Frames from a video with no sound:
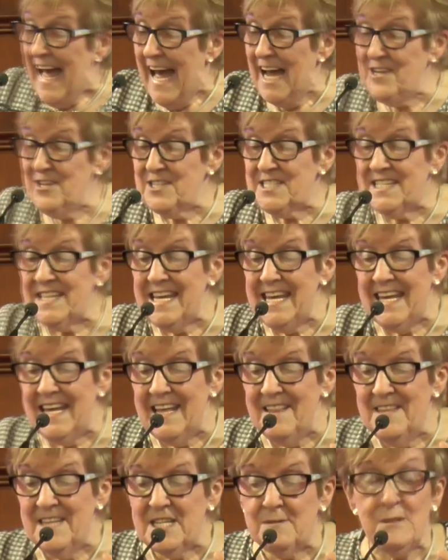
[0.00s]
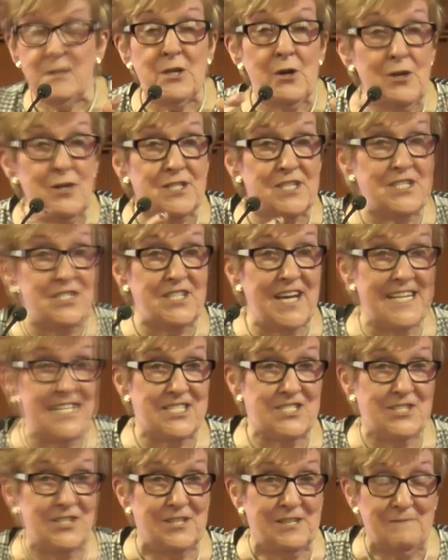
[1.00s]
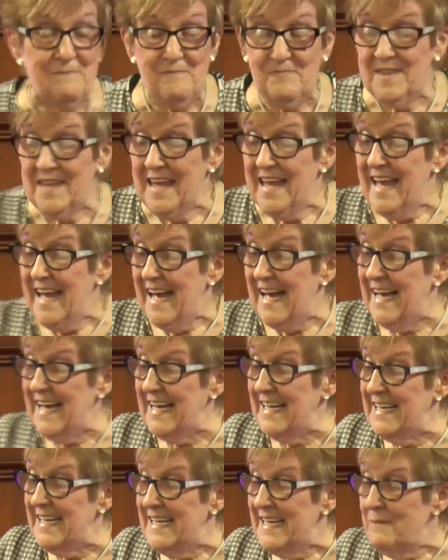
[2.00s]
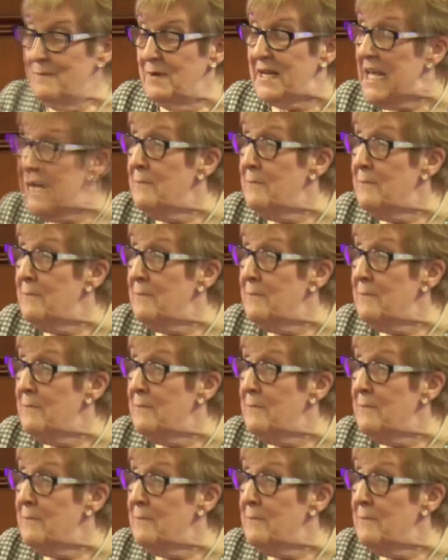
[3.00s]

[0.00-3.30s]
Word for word: And you see, this was her suggestion. Uh, but